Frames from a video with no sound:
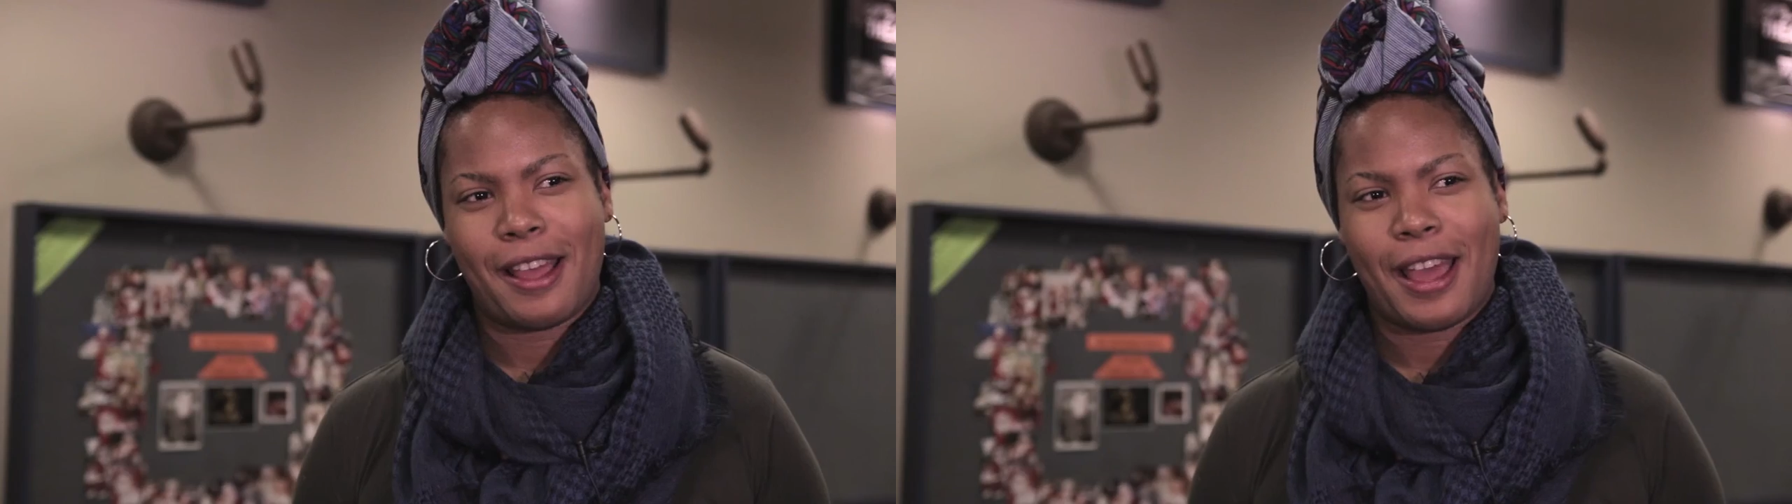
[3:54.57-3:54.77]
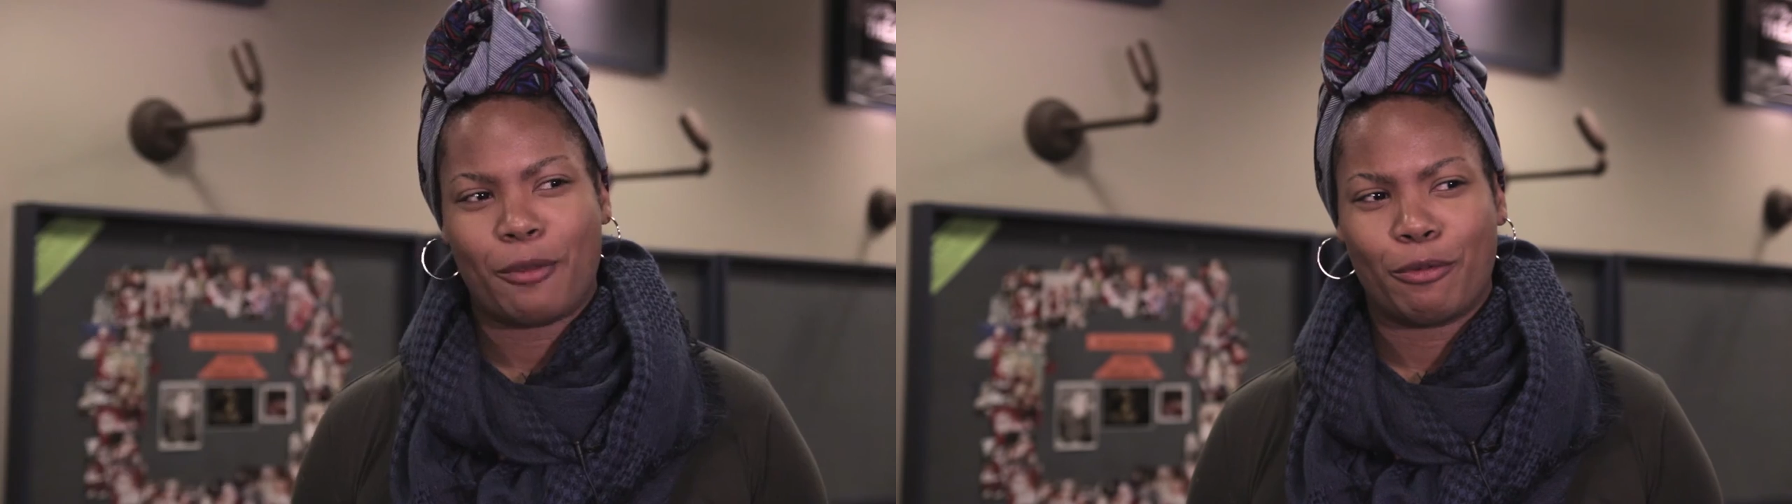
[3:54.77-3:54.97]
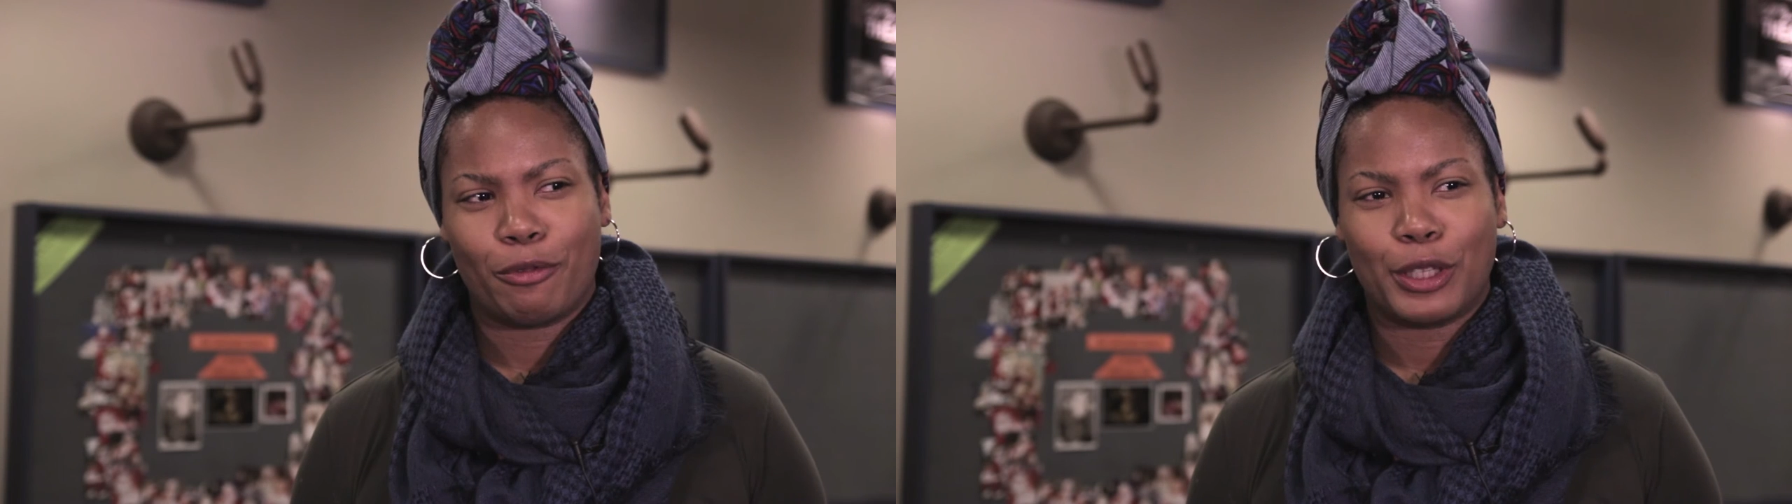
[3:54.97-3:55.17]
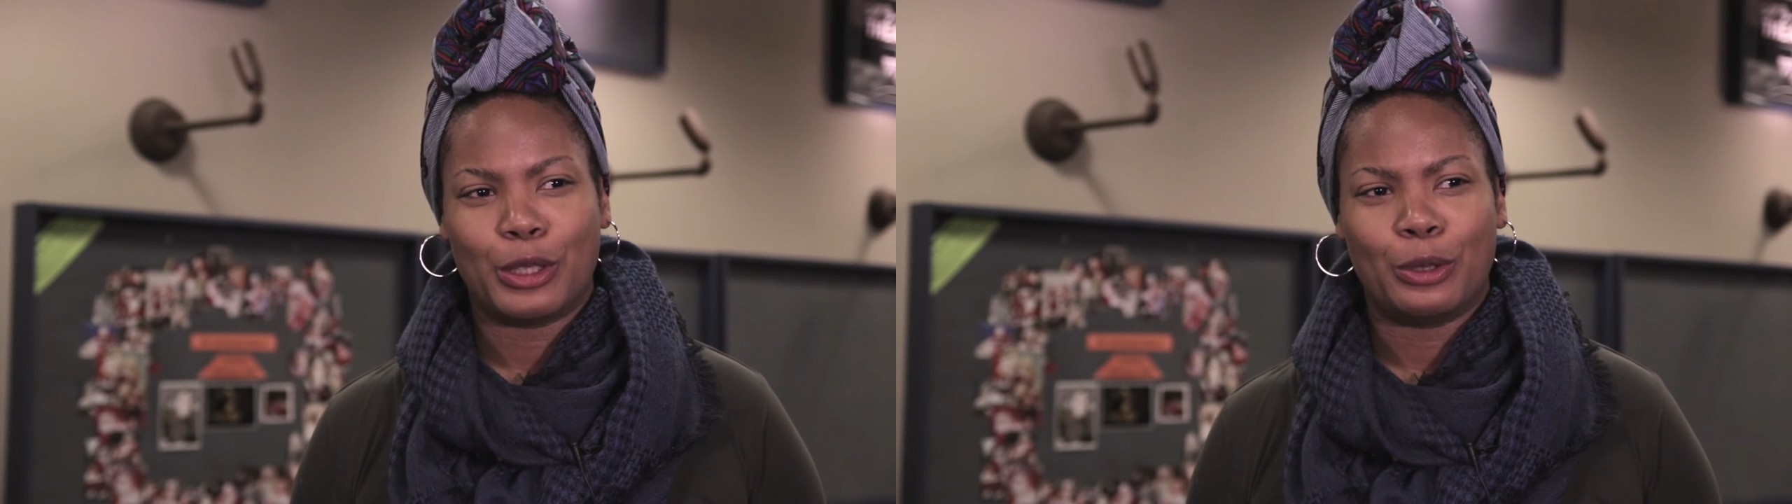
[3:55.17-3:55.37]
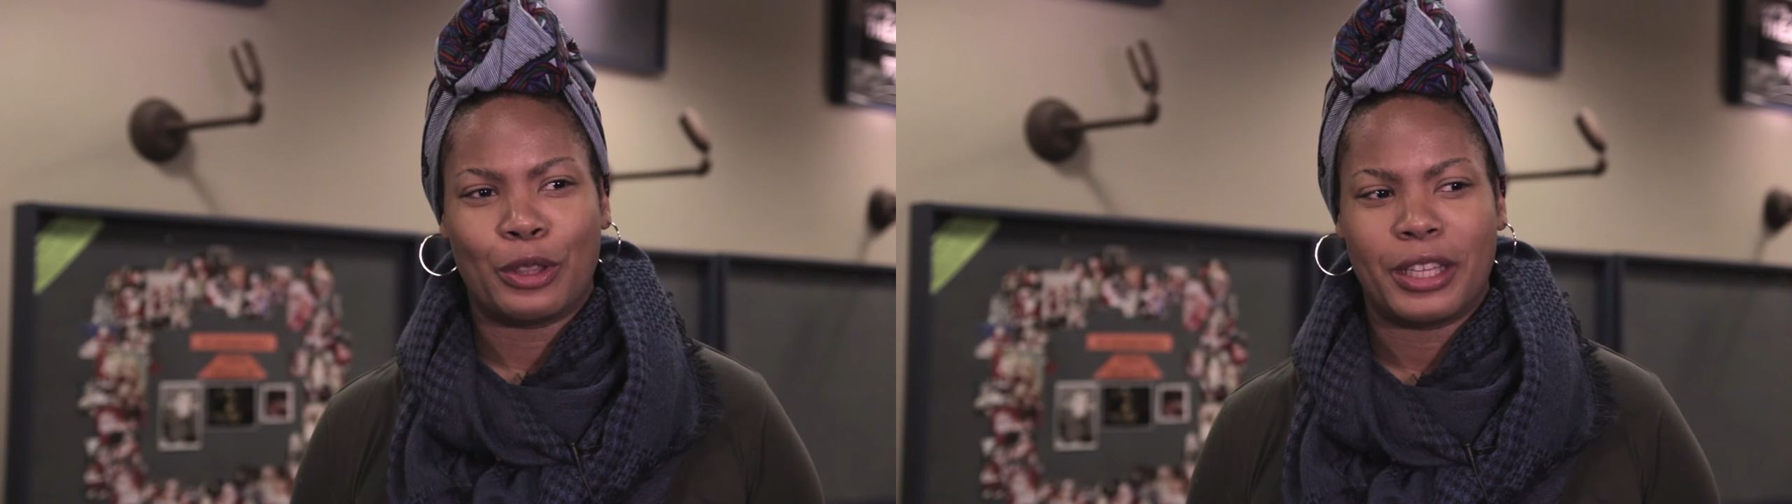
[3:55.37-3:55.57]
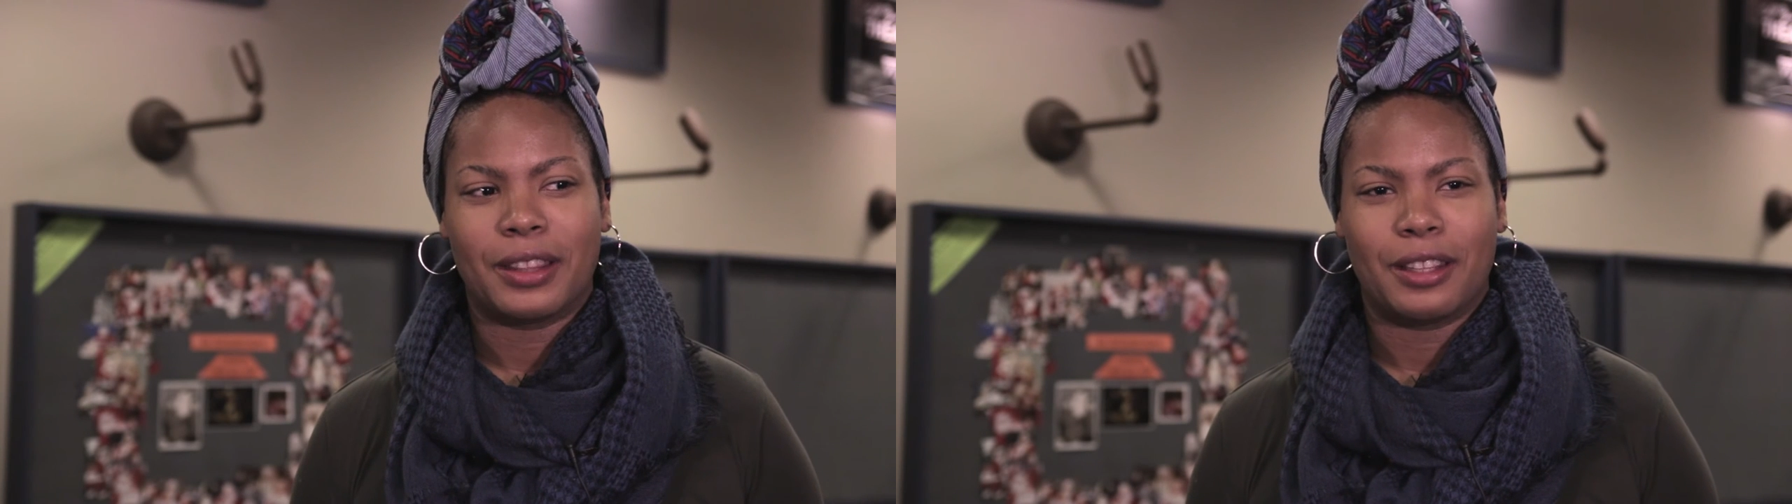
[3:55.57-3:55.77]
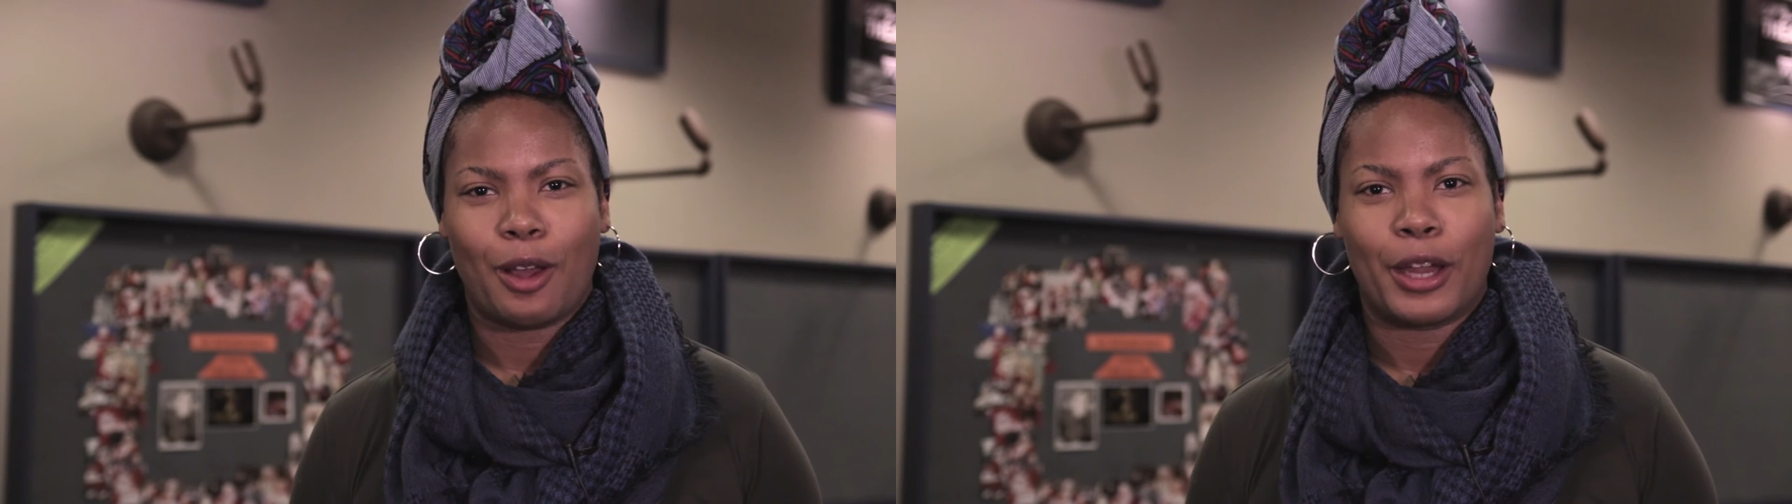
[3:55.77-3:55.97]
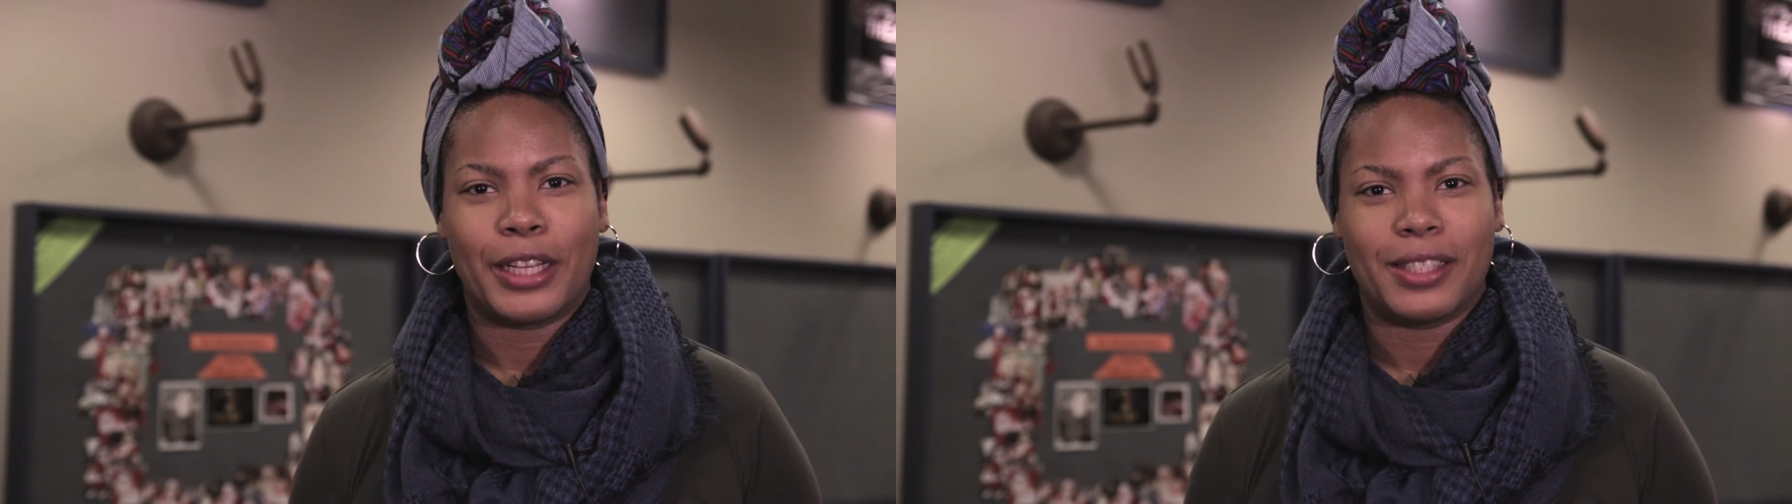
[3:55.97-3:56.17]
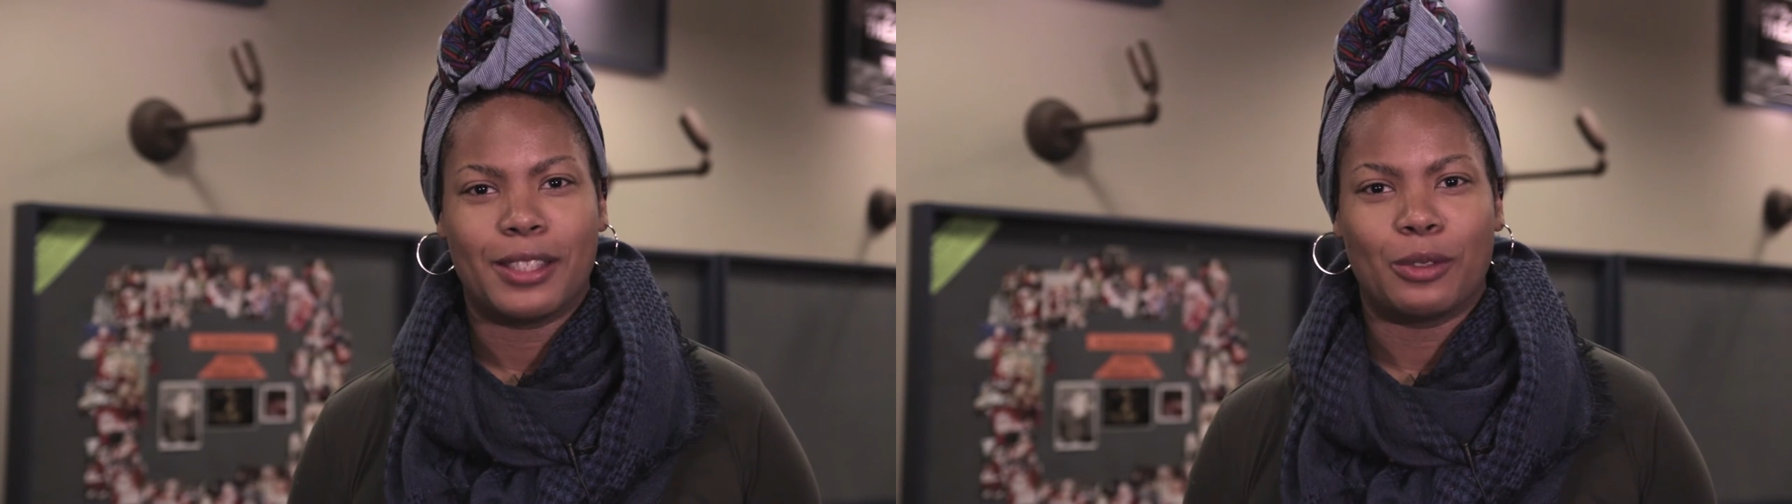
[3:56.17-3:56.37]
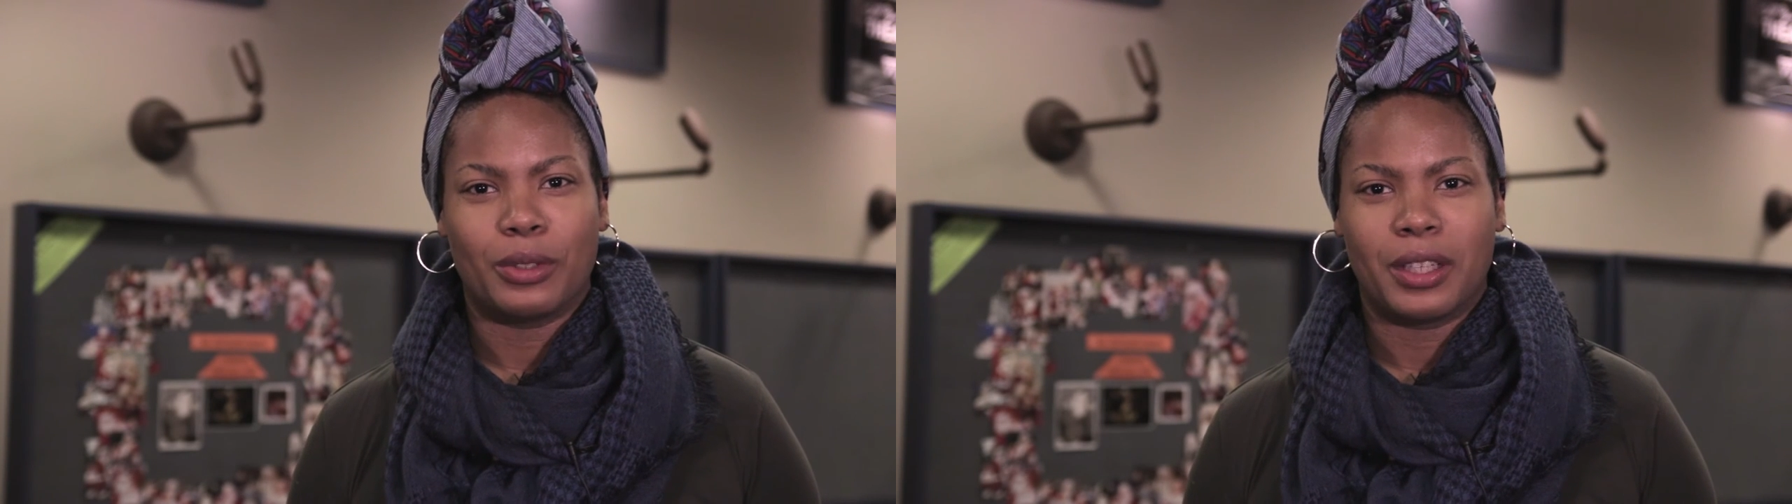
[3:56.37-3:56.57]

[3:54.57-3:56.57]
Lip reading: I really do think the audience is